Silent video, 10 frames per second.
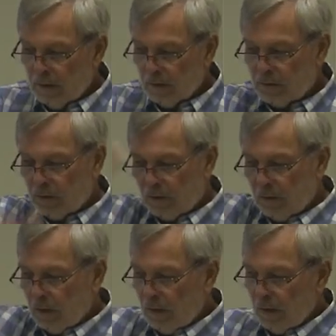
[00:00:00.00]
that
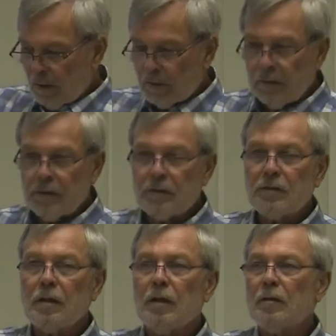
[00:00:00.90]
circulate like
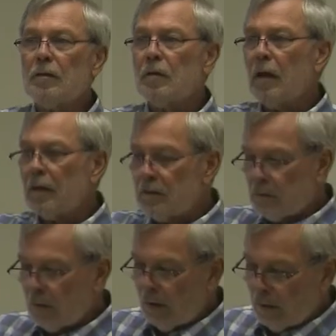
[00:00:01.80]
this and acts
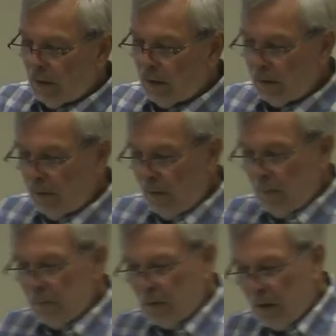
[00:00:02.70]
kind of like
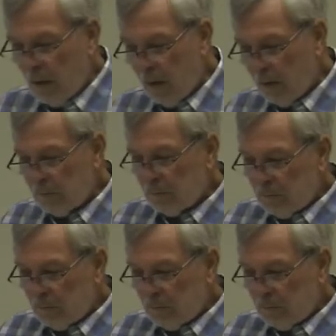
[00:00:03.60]
uh,